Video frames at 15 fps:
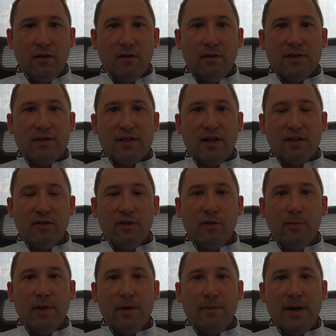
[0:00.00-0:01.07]
Let's talk a
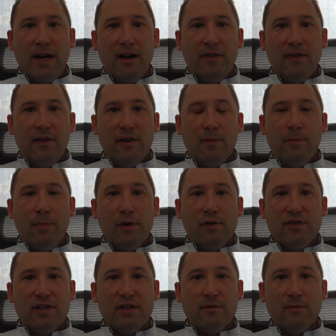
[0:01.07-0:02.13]
little bit about the
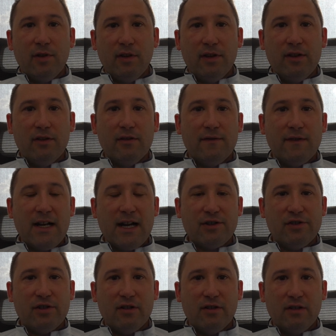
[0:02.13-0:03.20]
posterior malleolar
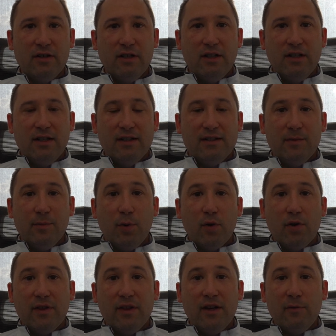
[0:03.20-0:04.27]
fracture. It's
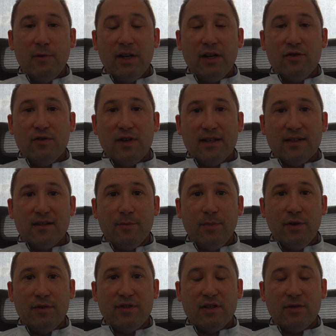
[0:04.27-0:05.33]
important that we address the
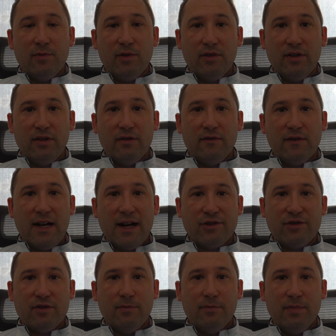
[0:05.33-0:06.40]
posterior malleolar
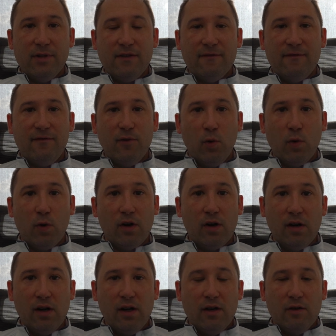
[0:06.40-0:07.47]
fracture
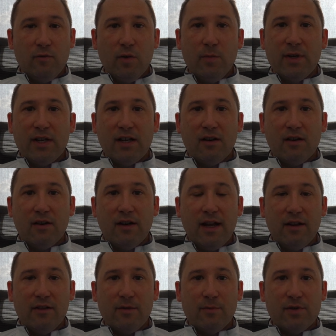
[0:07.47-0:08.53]
before we begin our
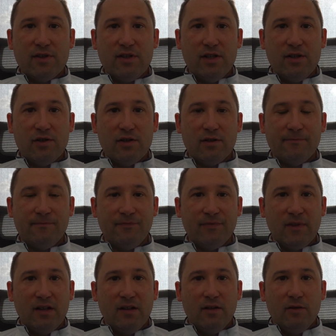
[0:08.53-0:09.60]
nailing procedure.
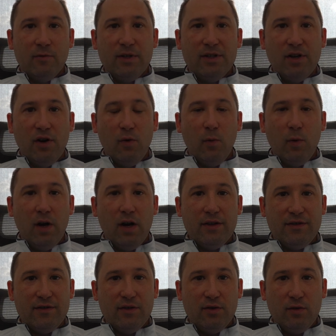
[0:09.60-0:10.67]
We don't
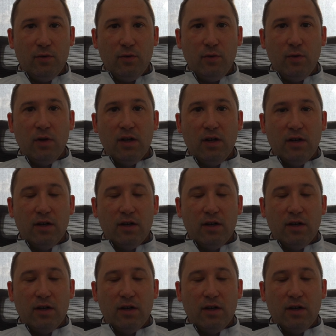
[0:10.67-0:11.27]
want to